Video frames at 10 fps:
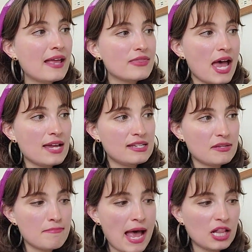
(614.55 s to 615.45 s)
That is
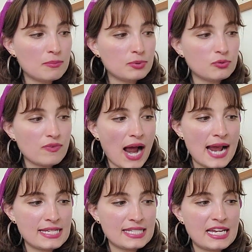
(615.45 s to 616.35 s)
Malibu
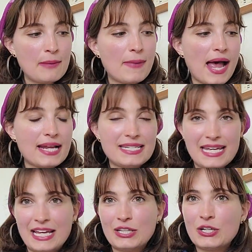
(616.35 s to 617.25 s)
Rising by
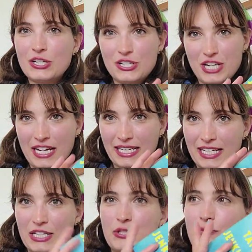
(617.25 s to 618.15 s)
Taylor
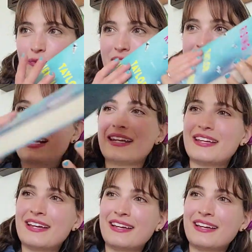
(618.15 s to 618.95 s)
Jenkins Reid.